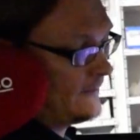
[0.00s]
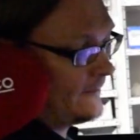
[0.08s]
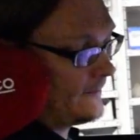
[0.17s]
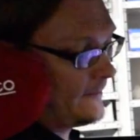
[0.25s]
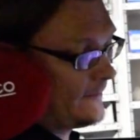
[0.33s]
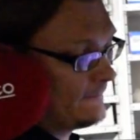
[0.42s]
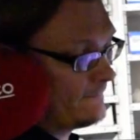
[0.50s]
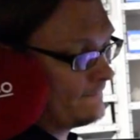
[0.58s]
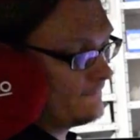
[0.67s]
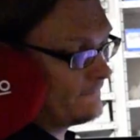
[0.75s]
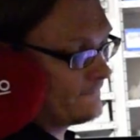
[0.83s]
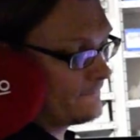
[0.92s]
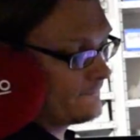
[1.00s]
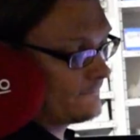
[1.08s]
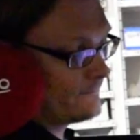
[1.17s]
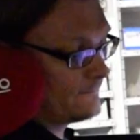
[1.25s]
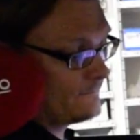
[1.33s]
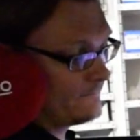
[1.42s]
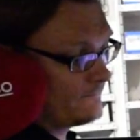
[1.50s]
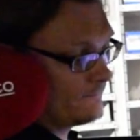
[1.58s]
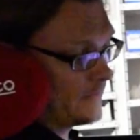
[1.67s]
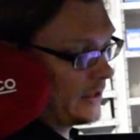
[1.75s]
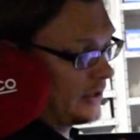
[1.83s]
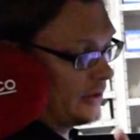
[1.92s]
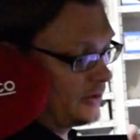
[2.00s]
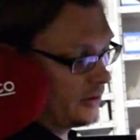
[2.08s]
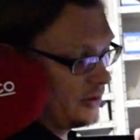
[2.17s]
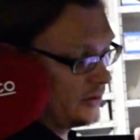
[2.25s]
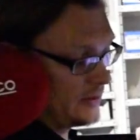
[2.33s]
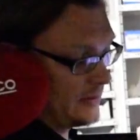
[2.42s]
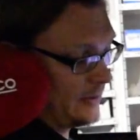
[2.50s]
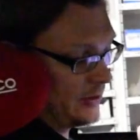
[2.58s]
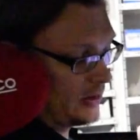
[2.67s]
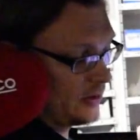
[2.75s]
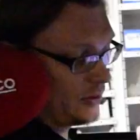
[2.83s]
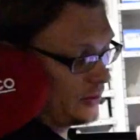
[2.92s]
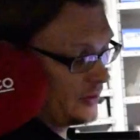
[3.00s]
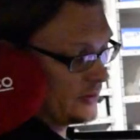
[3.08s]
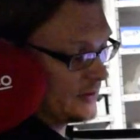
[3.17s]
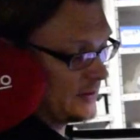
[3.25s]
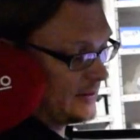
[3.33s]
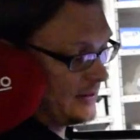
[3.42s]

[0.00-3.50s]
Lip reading: Like some other controllers,